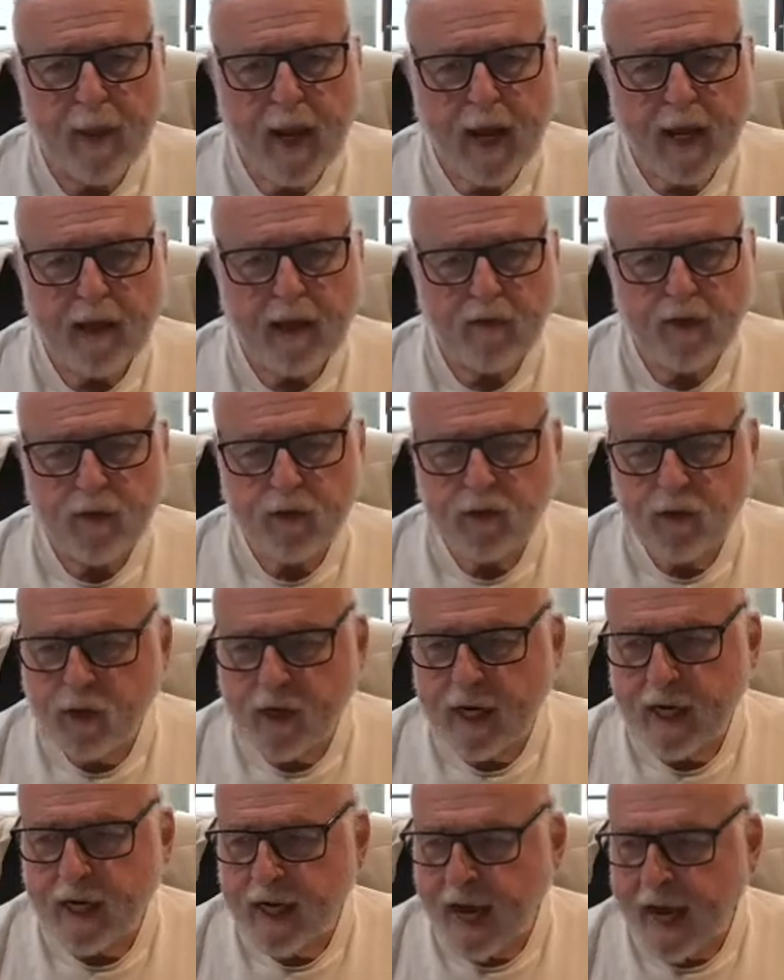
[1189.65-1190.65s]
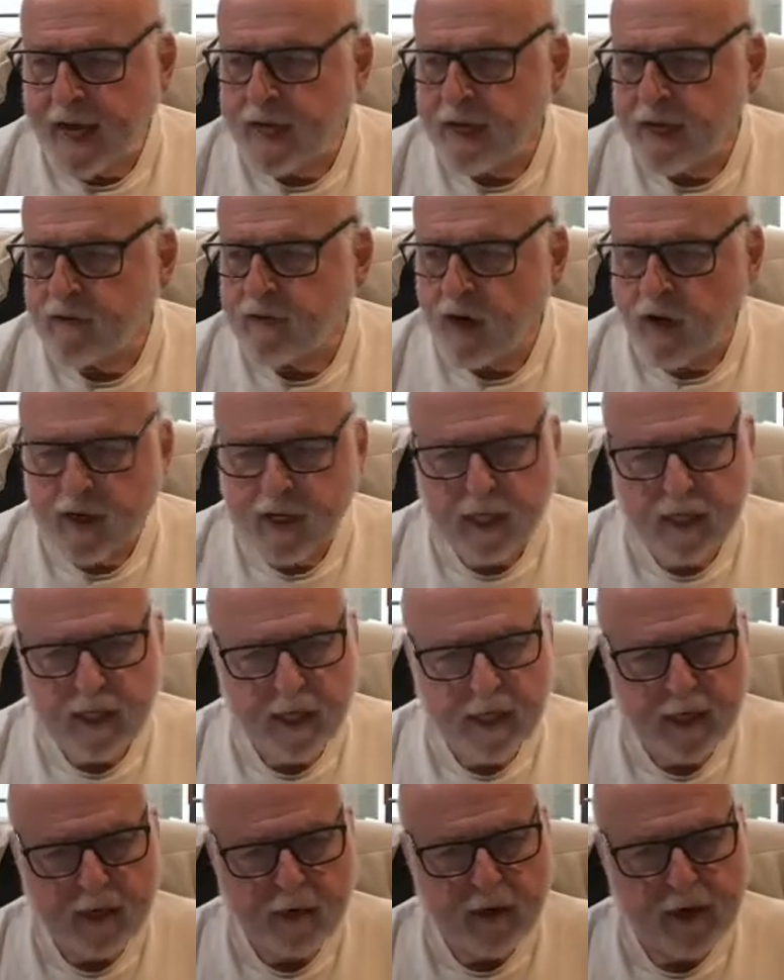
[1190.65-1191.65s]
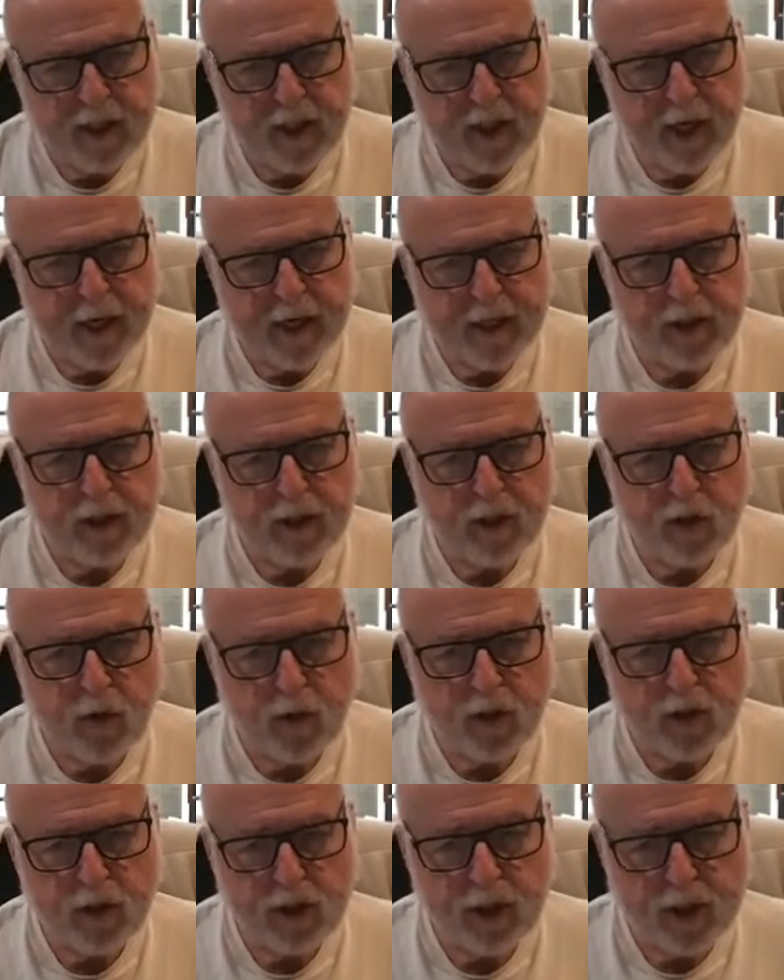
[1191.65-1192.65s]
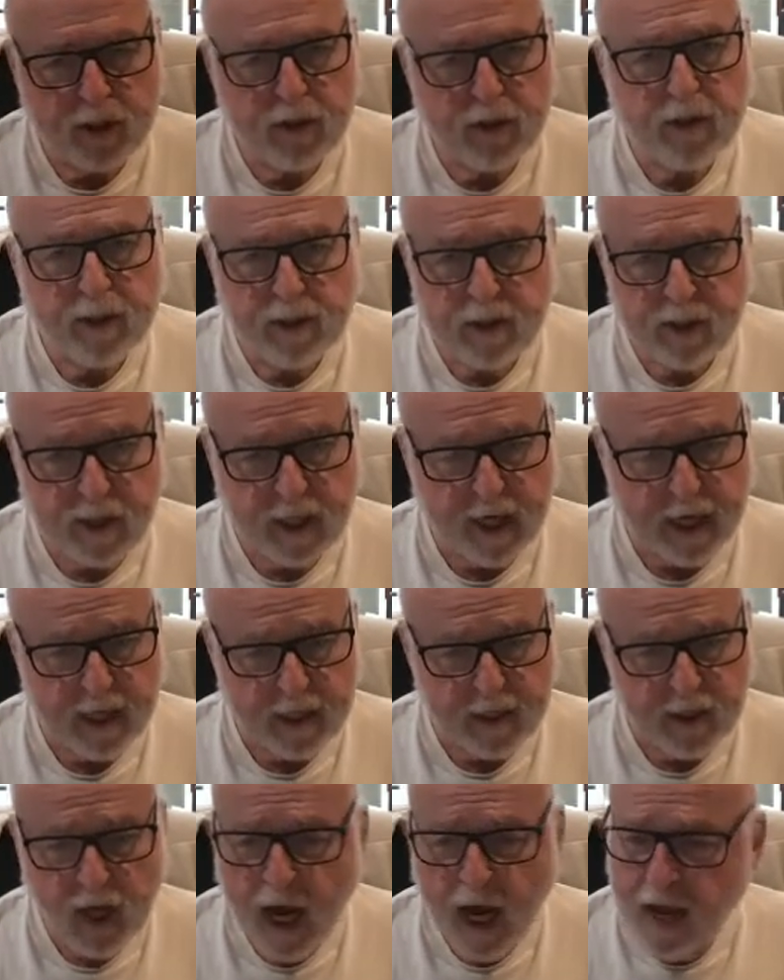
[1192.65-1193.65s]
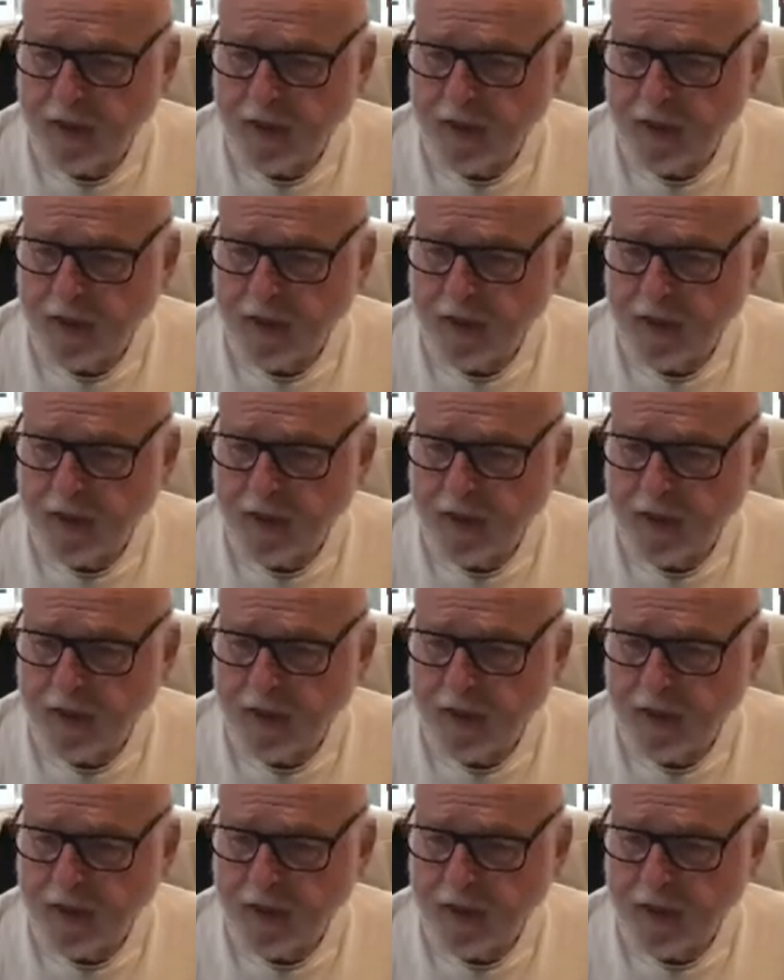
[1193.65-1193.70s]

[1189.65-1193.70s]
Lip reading: if you look at any of our continuing education courses here in the States,